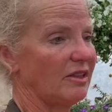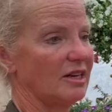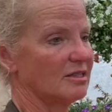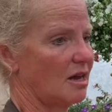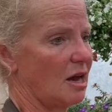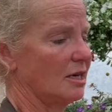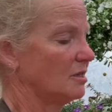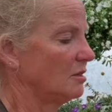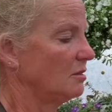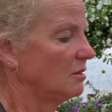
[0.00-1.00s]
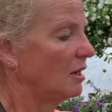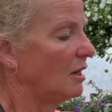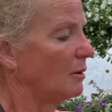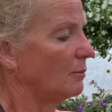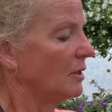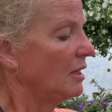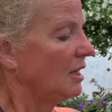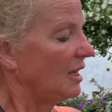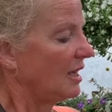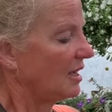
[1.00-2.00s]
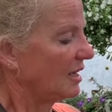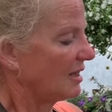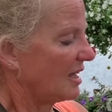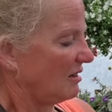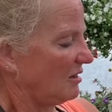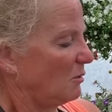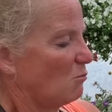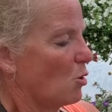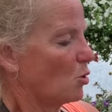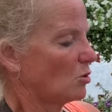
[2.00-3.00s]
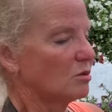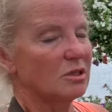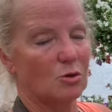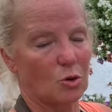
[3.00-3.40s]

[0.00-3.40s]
then it's hot, it can get that little mold